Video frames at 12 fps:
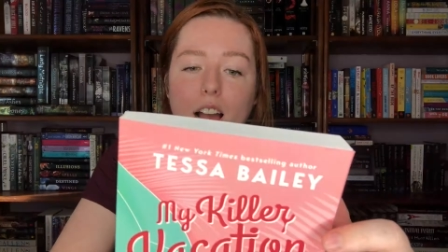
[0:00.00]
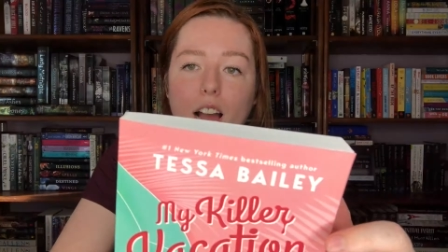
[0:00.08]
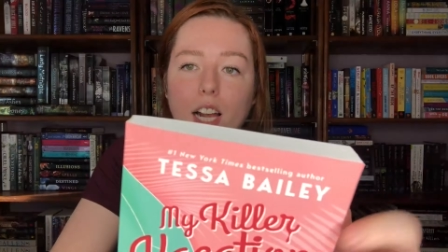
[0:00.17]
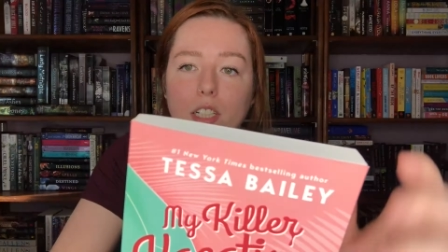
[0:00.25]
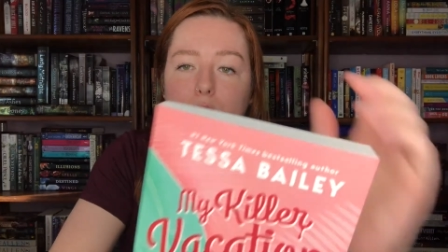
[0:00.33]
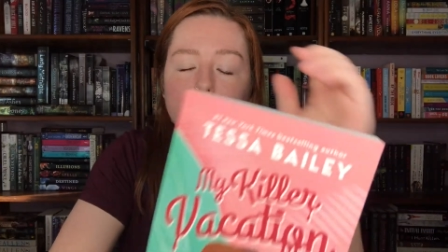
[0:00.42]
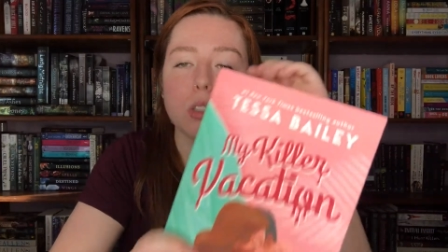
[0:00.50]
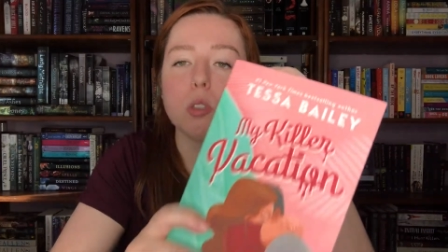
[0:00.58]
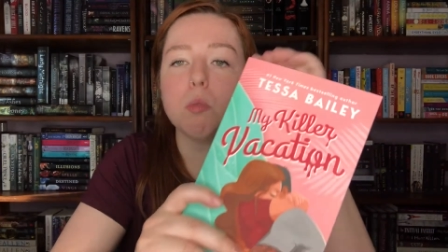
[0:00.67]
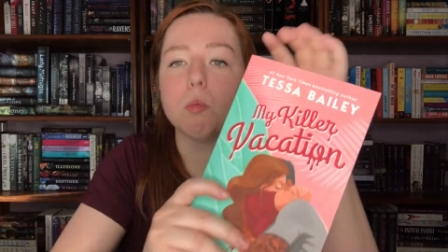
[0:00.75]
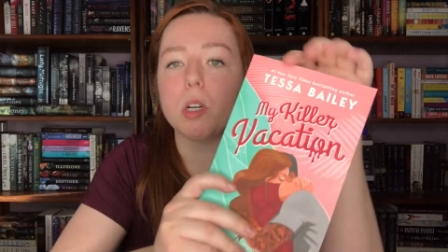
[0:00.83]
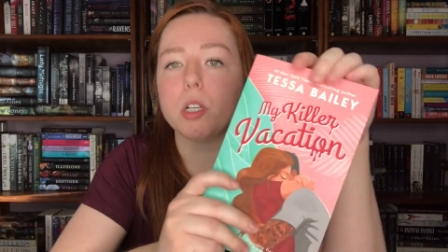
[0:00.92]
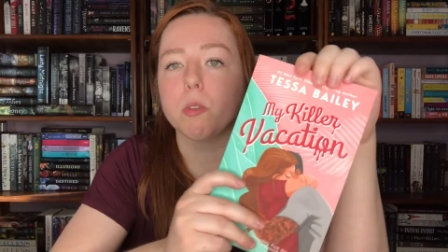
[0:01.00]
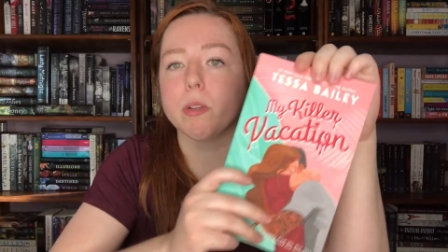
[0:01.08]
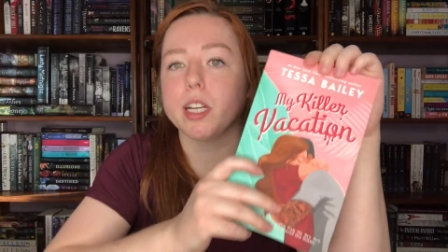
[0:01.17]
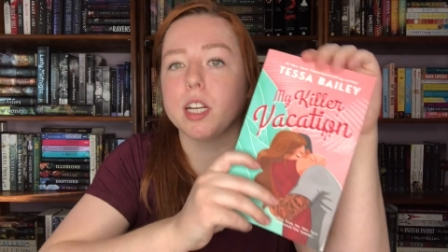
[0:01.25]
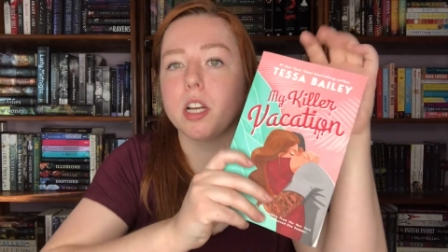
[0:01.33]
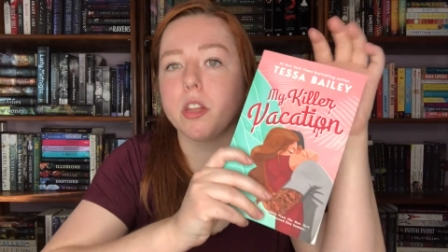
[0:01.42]
I do want to
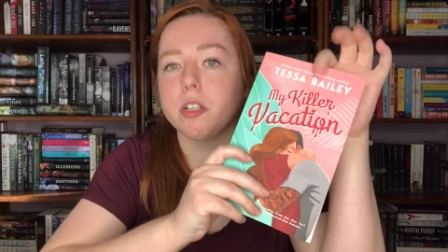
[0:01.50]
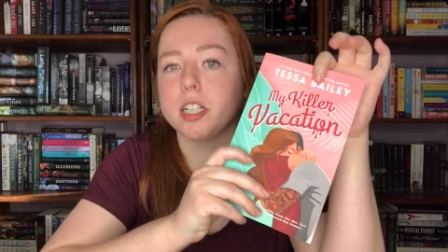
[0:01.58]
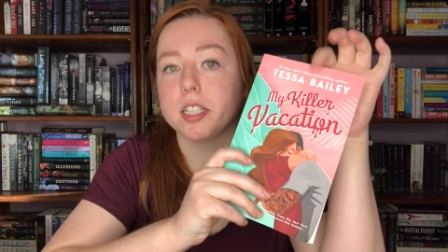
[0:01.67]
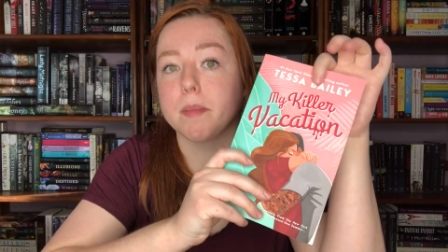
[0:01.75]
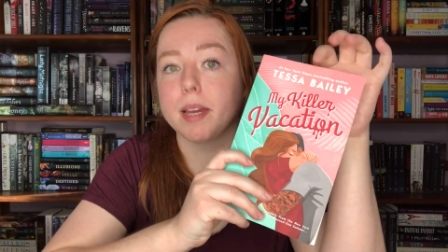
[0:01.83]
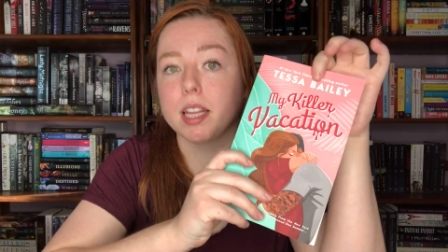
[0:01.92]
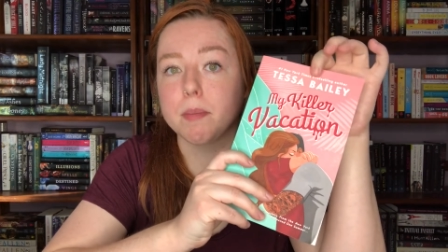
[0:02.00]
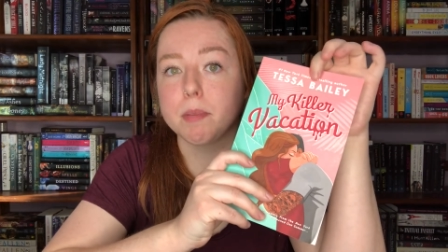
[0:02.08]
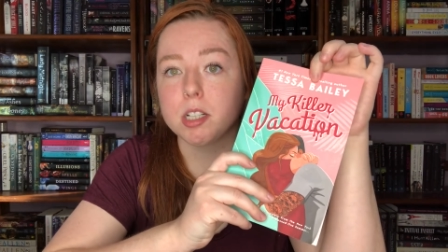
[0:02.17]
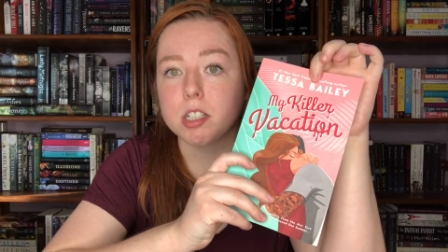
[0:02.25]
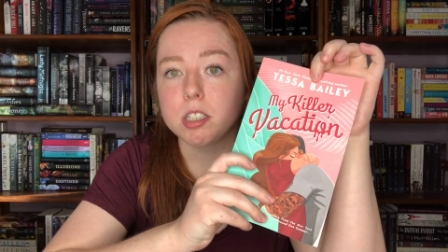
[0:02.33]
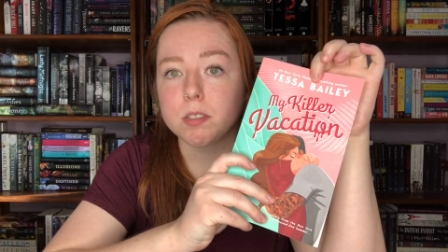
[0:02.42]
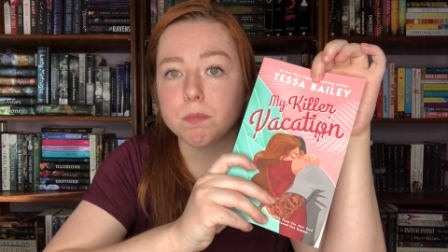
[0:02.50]
read another Tessa Bailey book